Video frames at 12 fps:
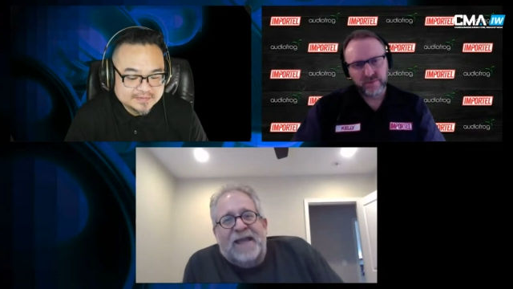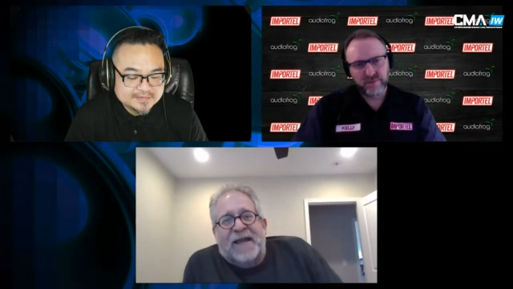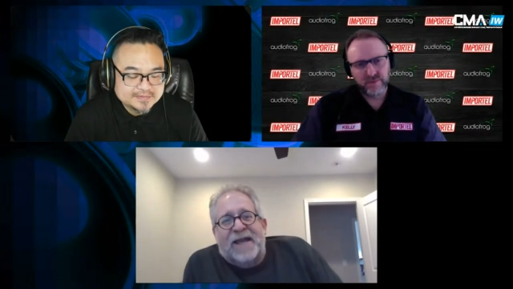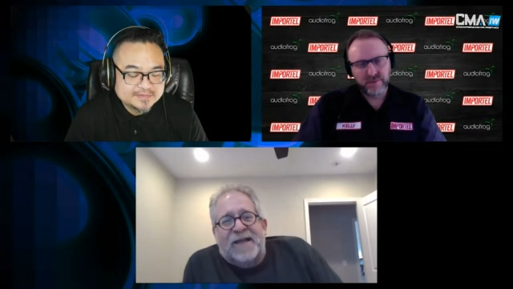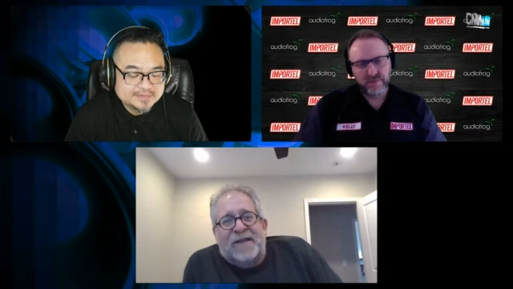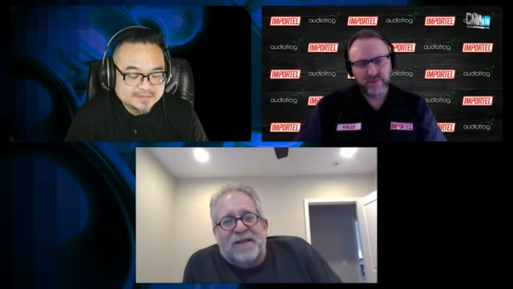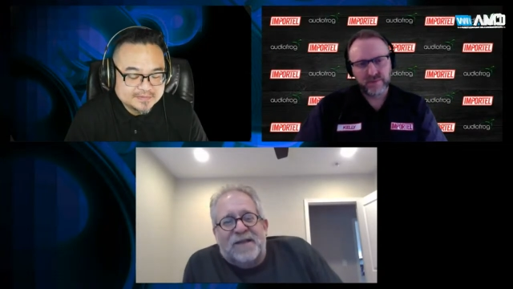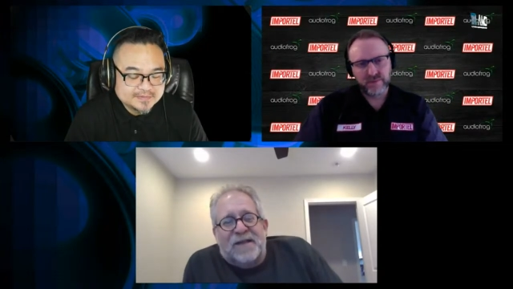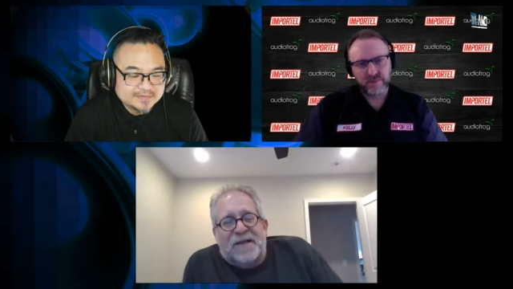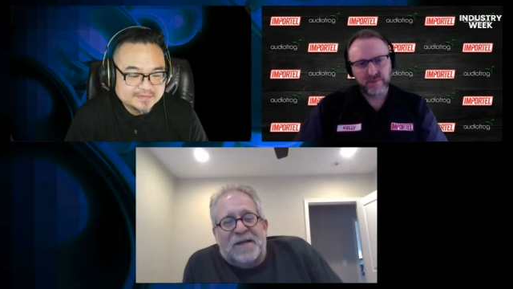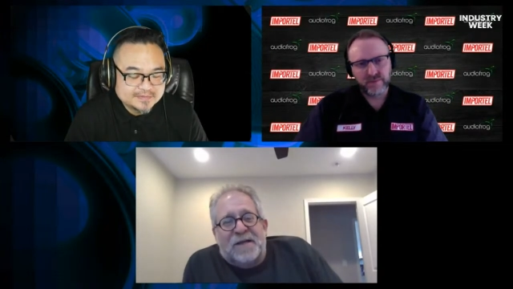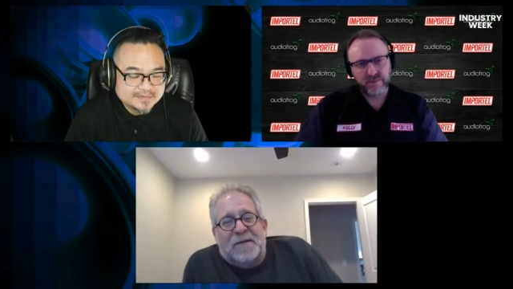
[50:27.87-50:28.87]
Speaker 1: and
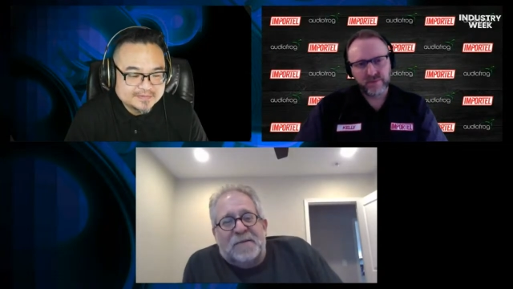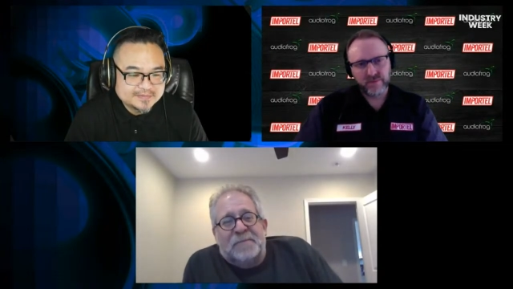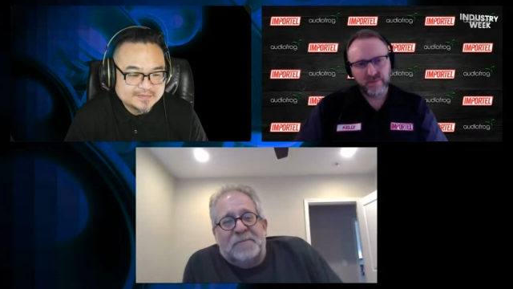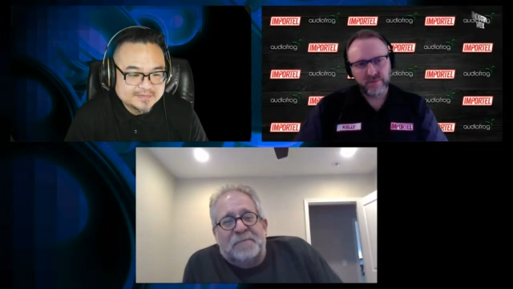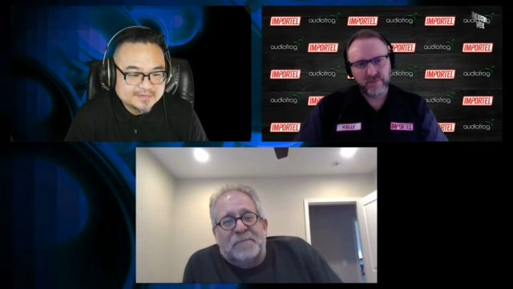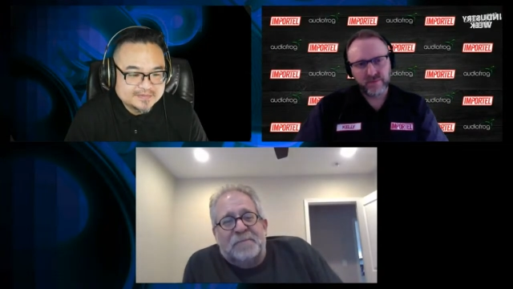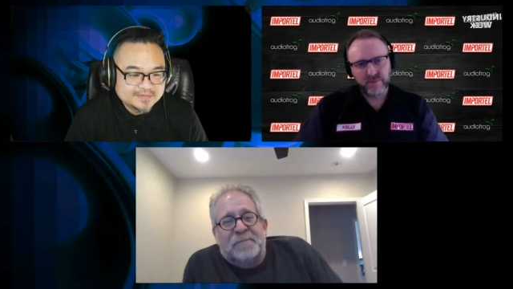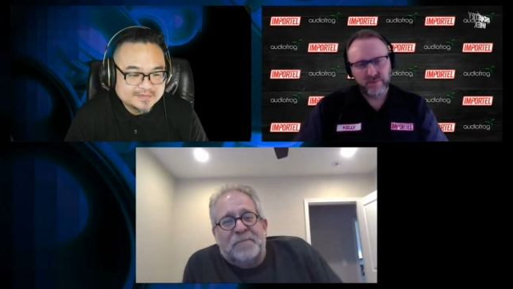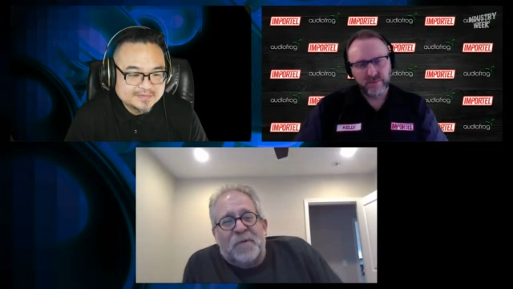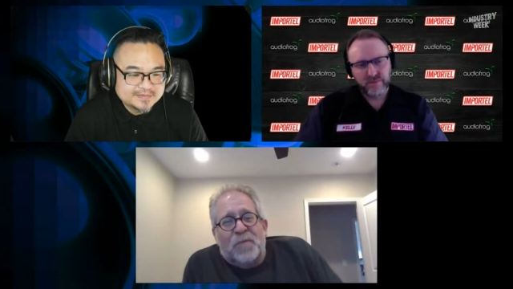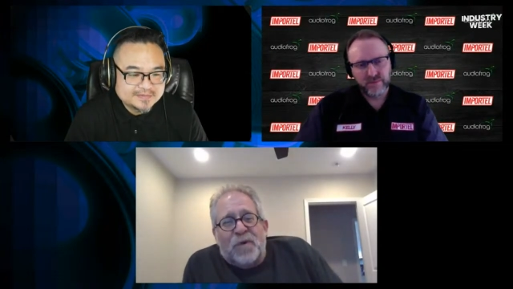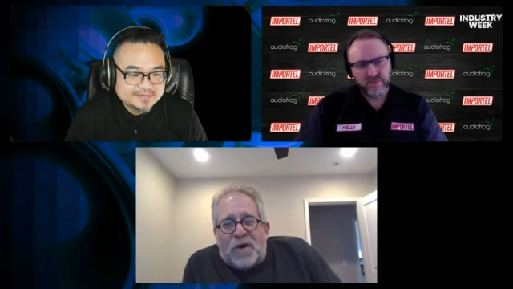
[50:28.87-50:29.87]
um,
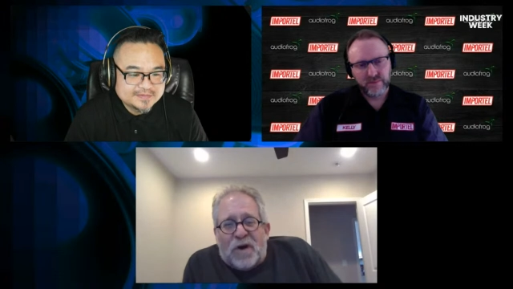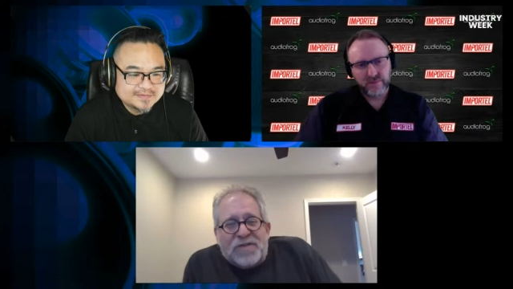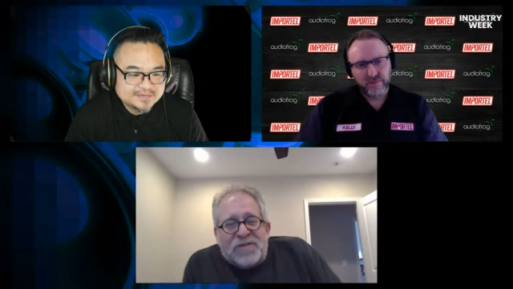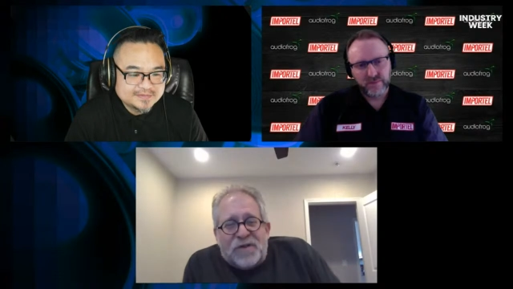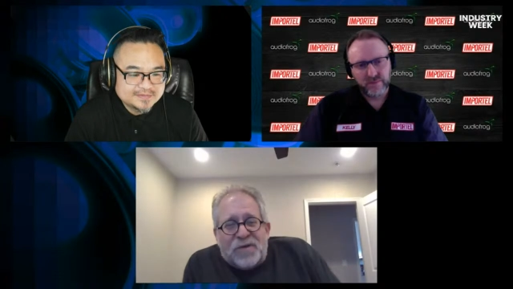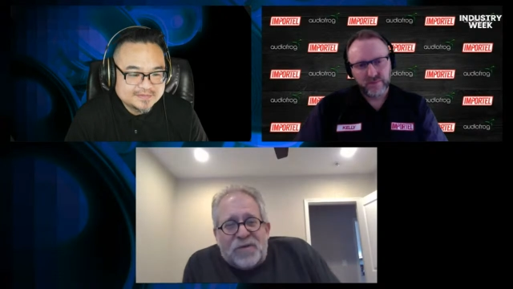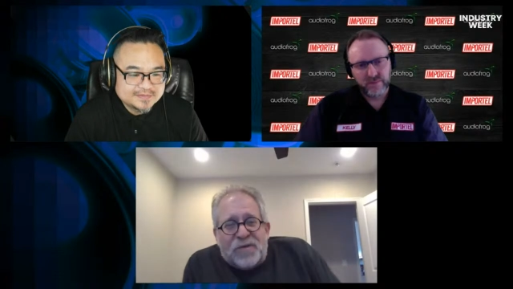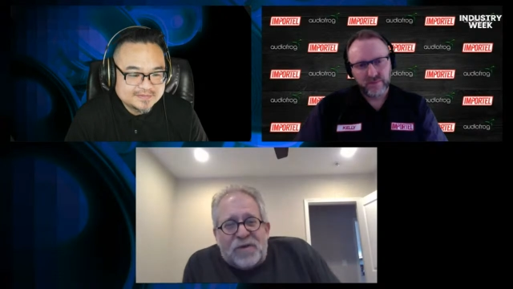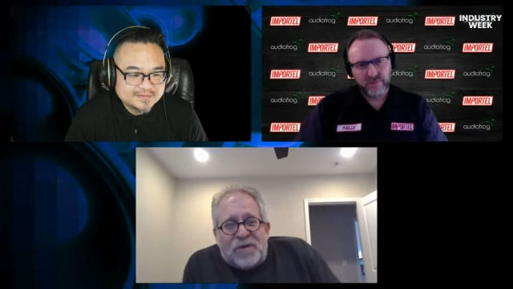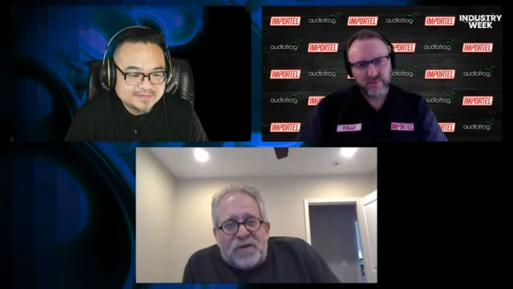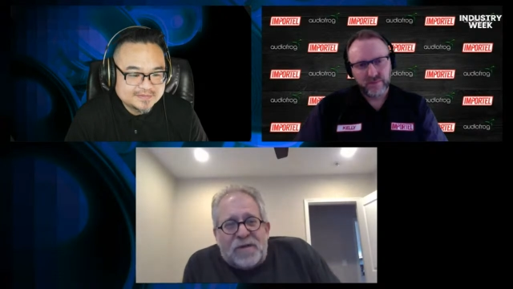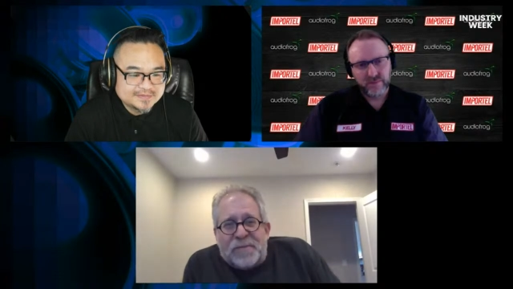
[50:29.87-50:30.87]
we're also
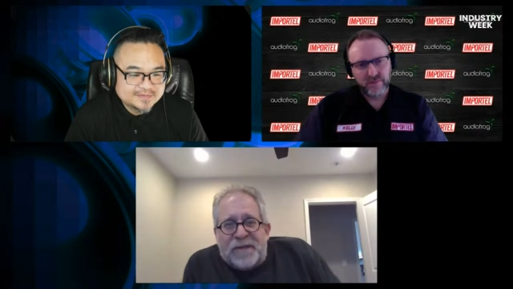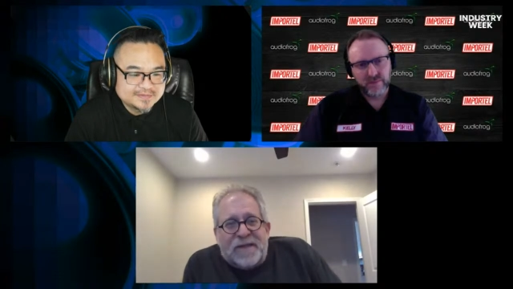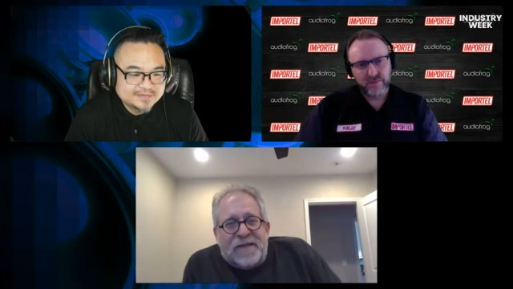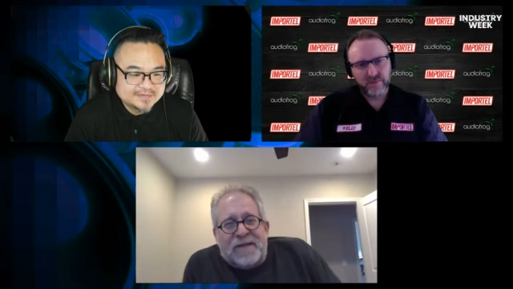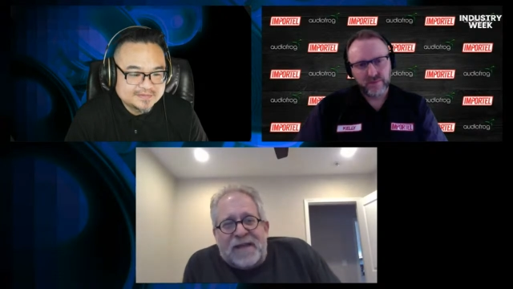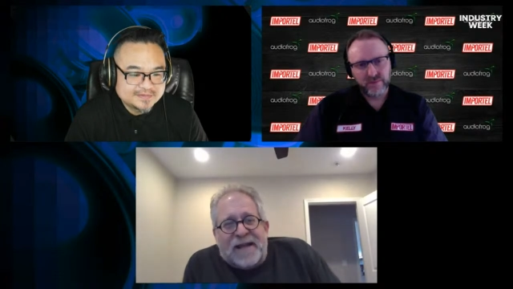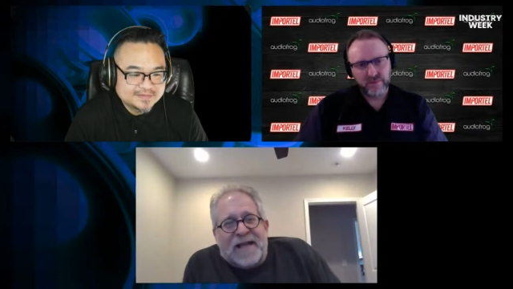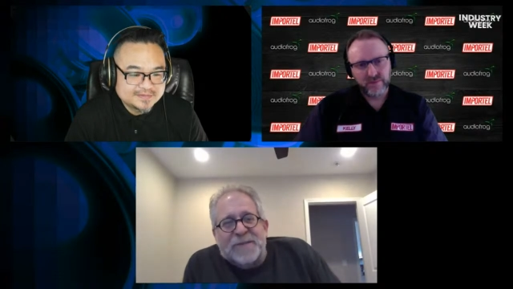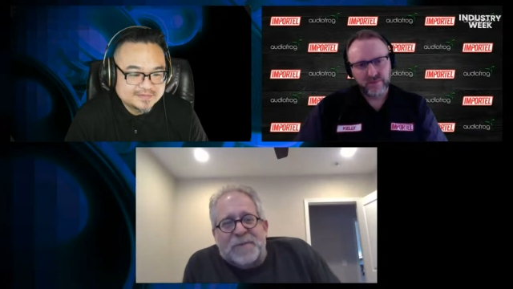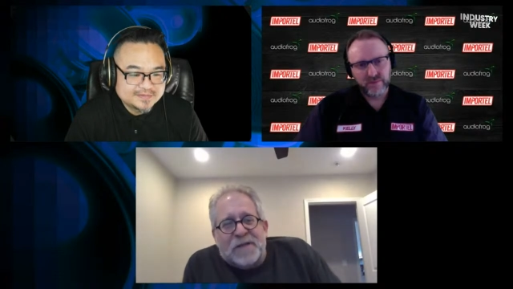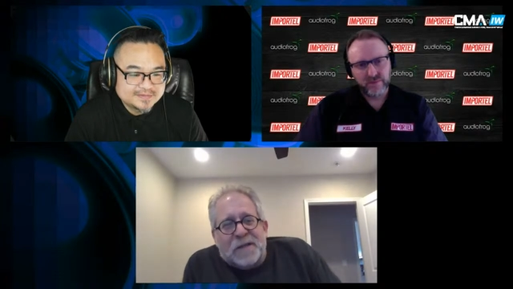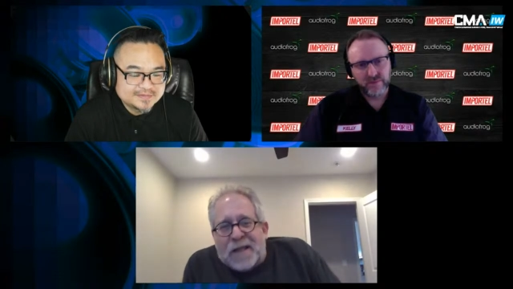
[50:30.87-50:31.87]
committed. And I
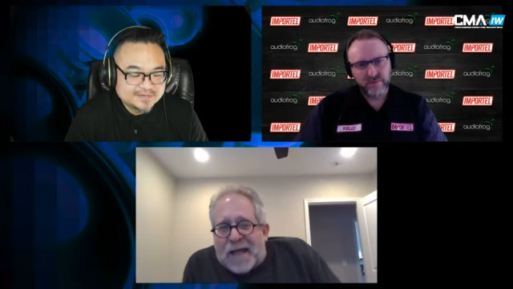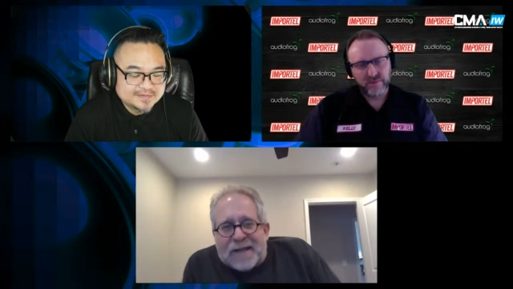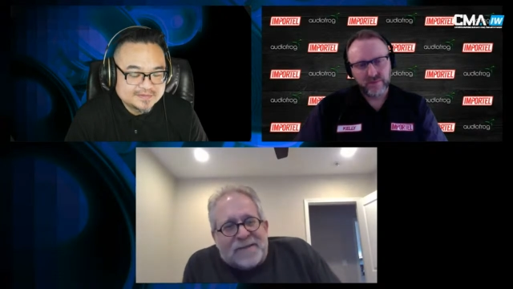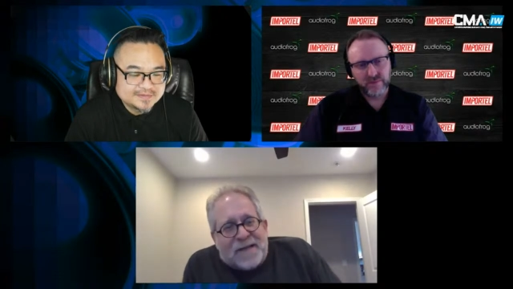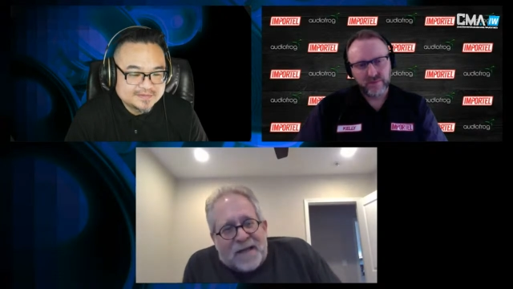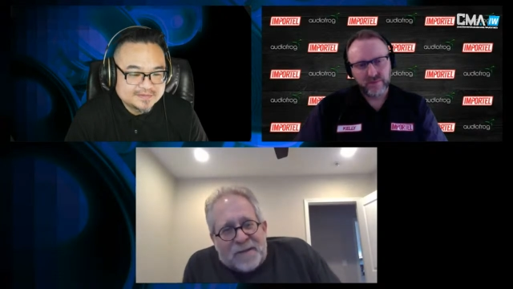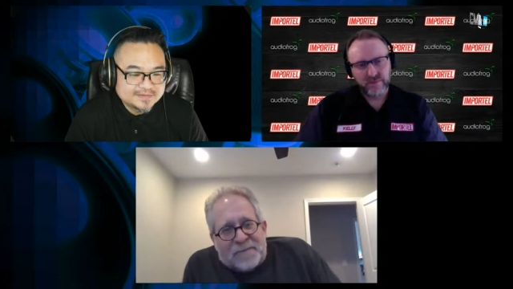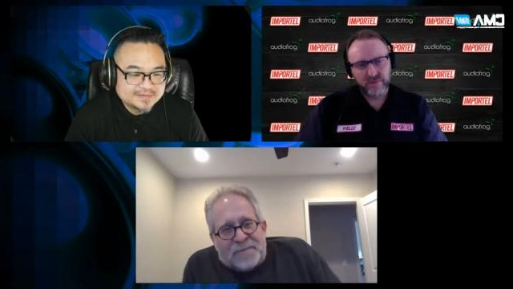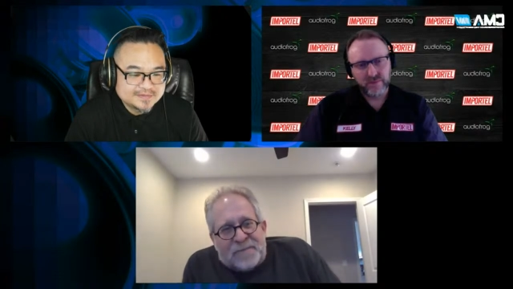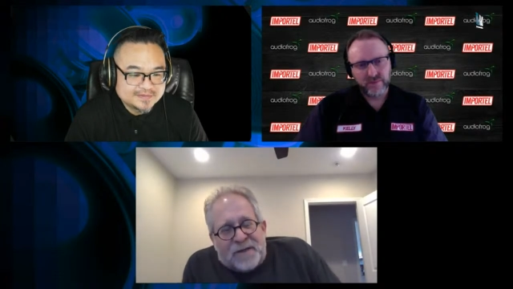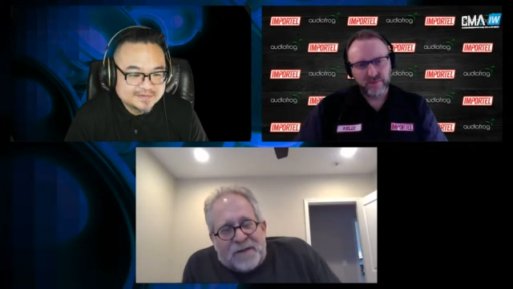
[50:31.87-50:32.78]
spend a lot of time.